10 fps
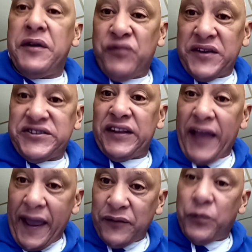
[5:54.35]
Ranger
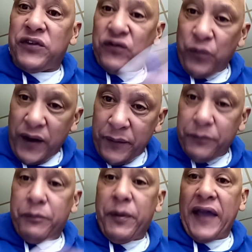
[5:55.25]
Land. This is where
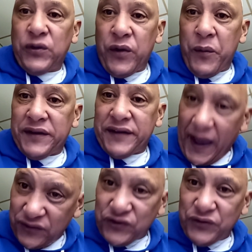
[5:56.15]
Pat Ewing went to high
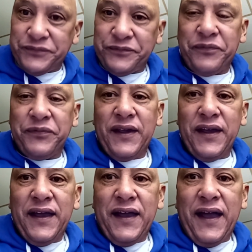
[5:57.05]
school,
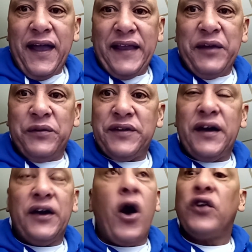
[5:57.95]
and he was
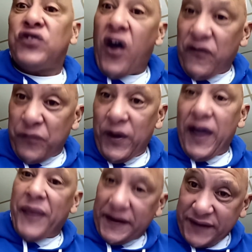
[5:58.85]
a sophomore at
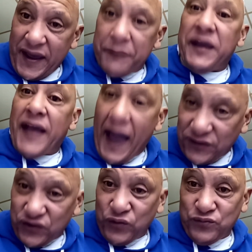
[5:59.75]
that time in high
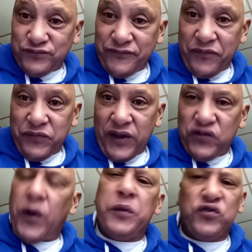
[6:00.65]
school. So
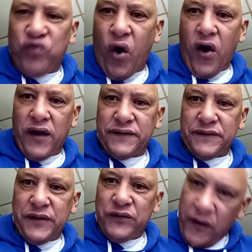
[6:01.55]
he was raw.
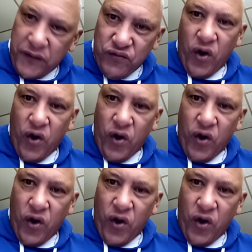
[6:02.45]
He's very raw.